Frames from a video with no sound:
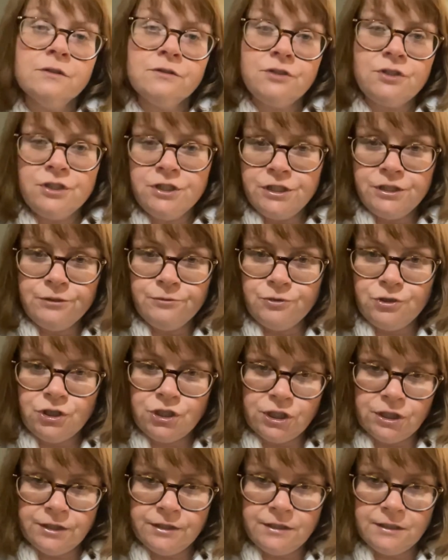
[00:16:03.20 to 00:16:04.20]

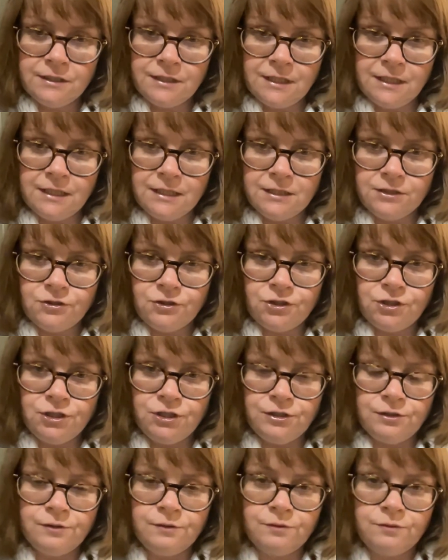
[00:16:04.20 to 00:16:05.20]
solution is to
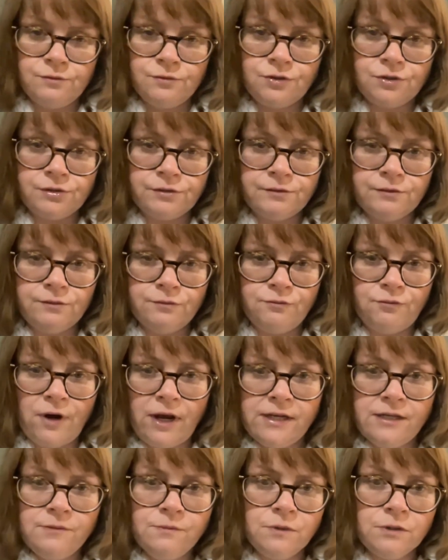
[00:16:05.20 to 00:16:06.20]
use
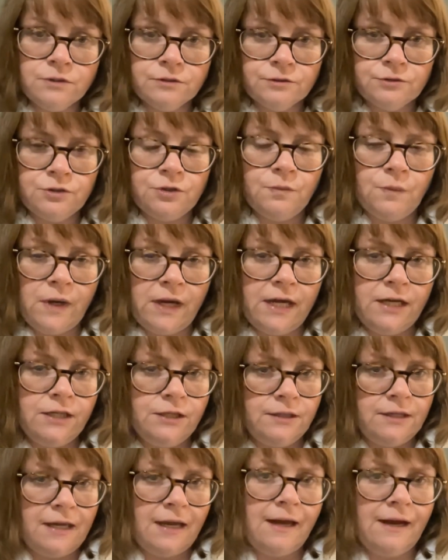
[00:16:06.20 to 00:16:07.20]
rainwater where
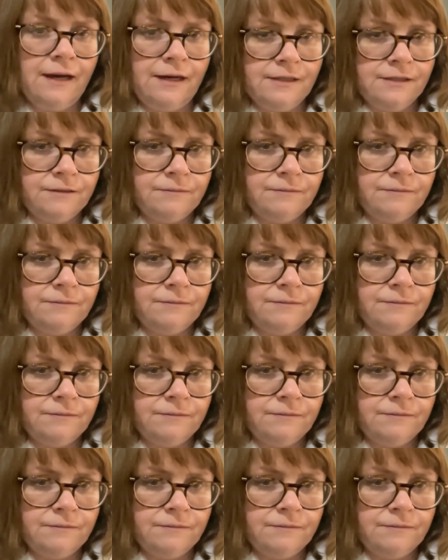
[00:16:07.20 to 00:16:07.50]
you can.